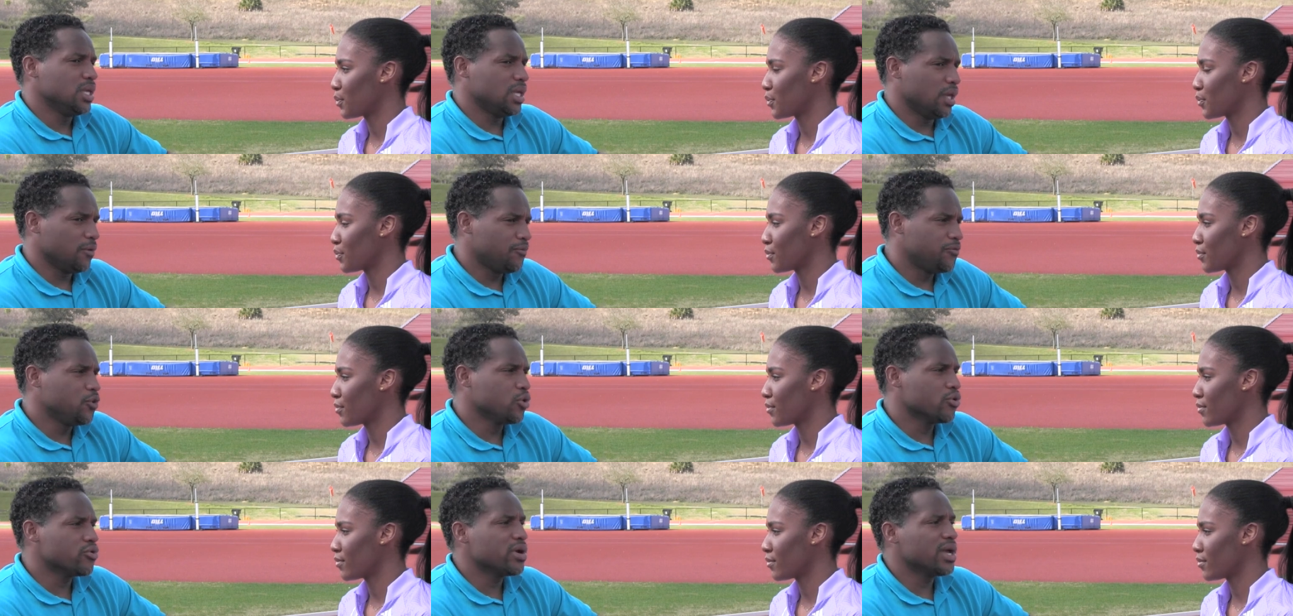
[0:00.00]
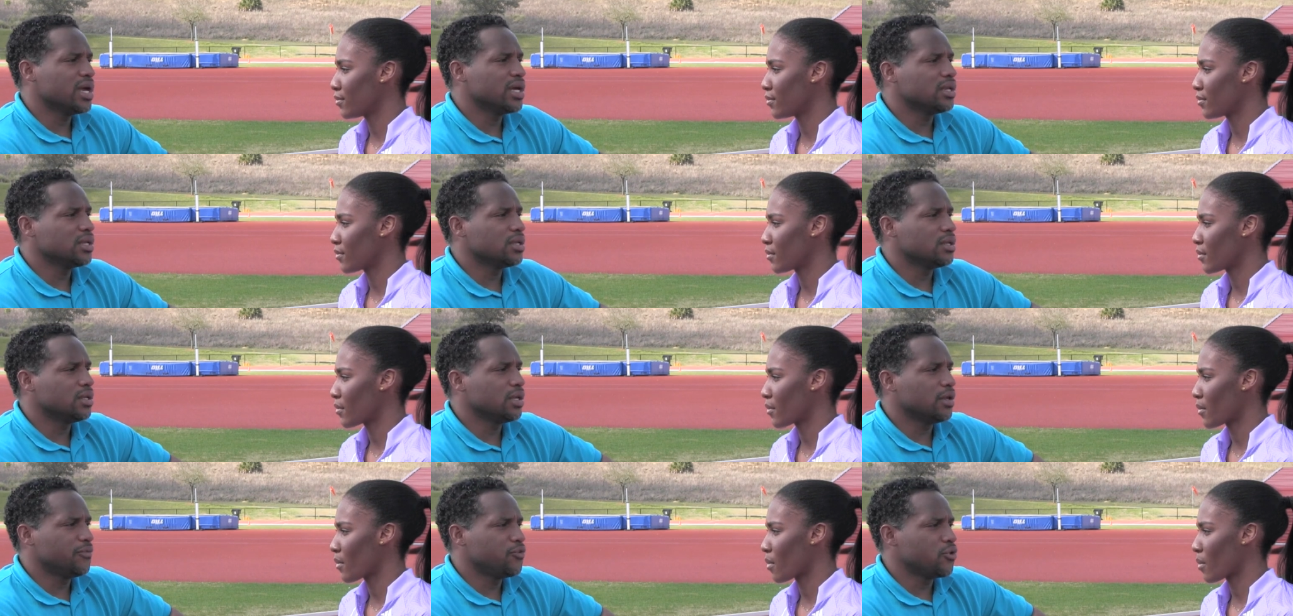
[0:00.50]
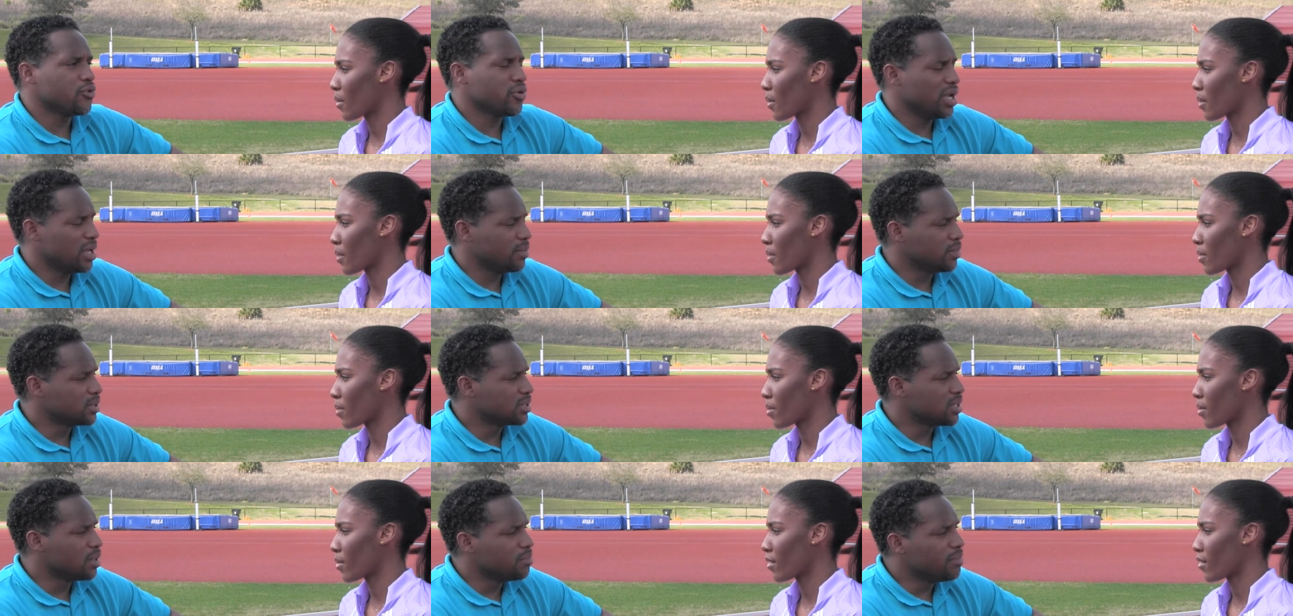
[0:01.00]
Speaker 1: if you're, in, if you're
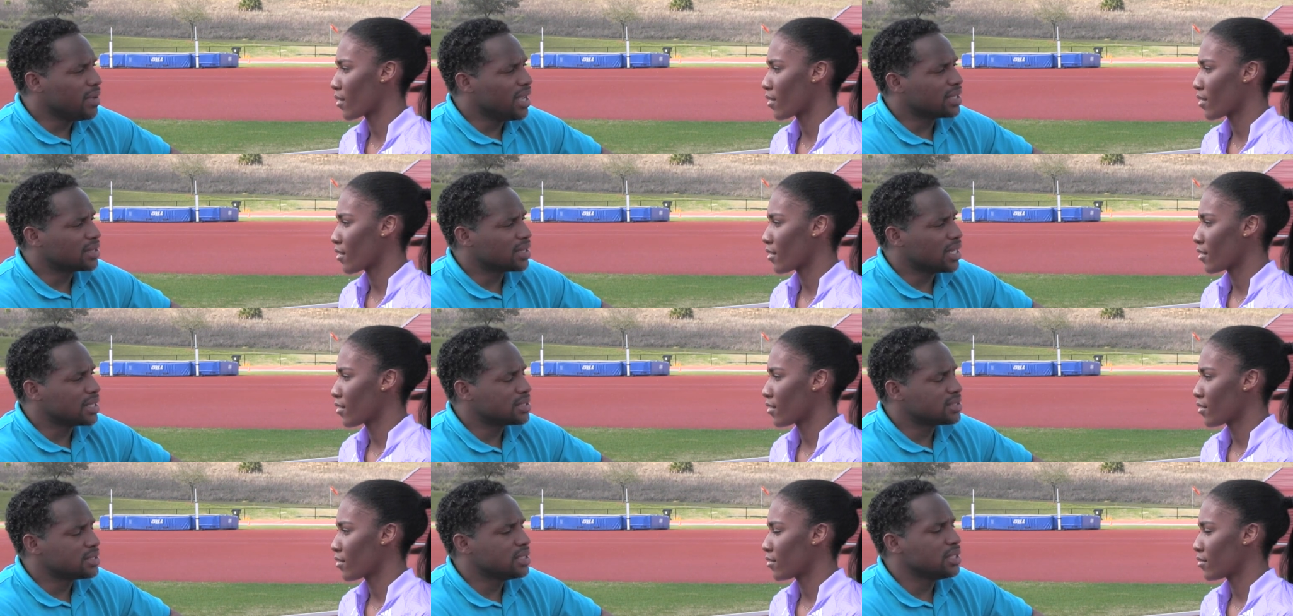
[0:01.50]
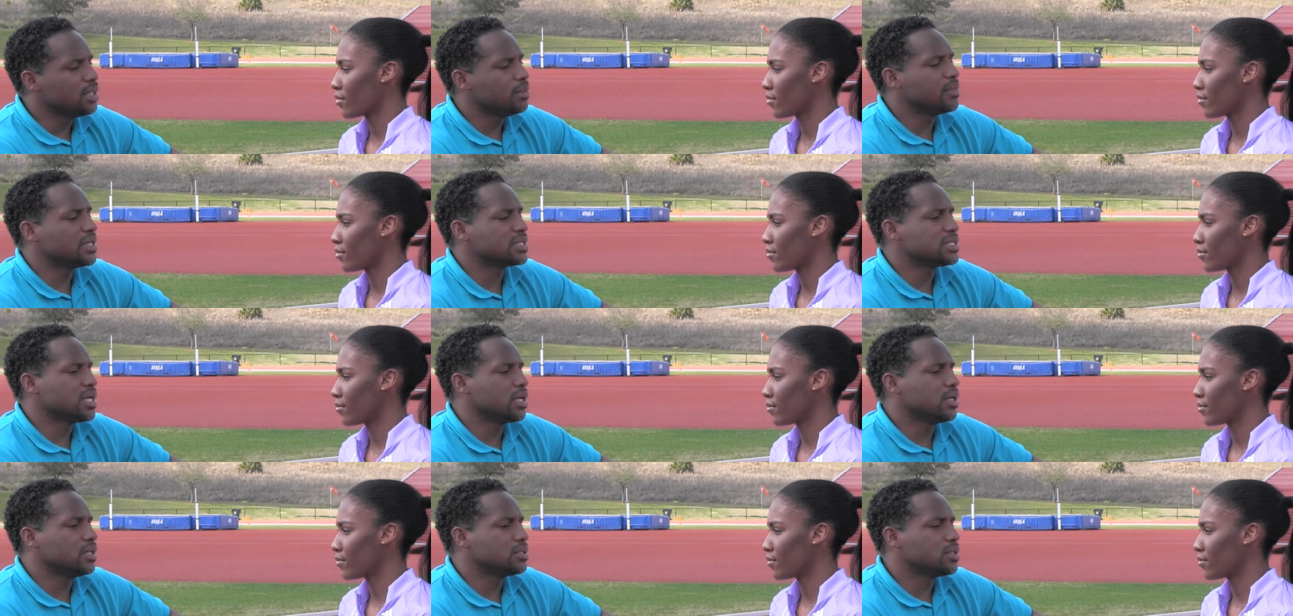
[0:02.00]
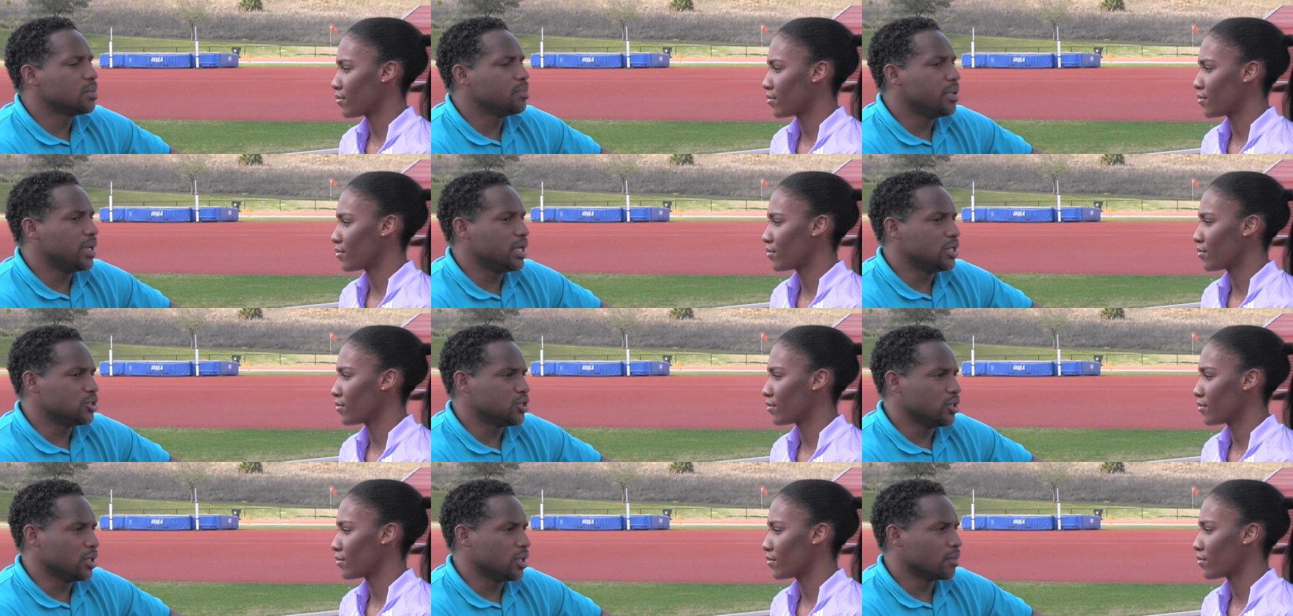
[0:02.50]
able to make that team that's headed to
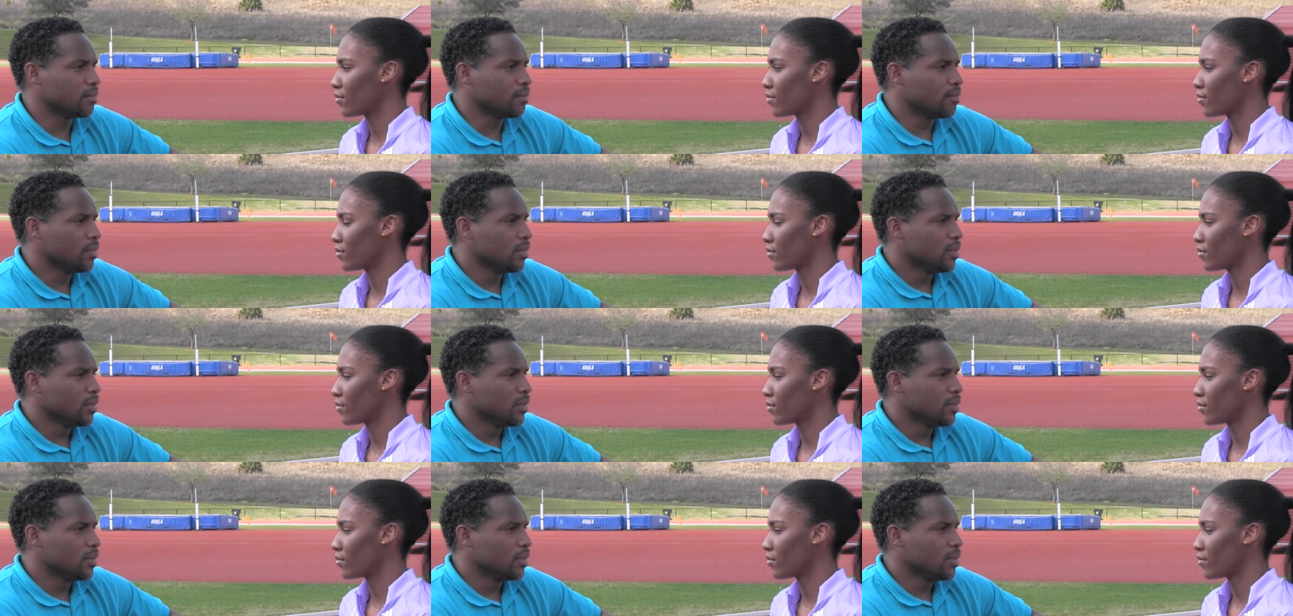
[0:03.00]
Beijing,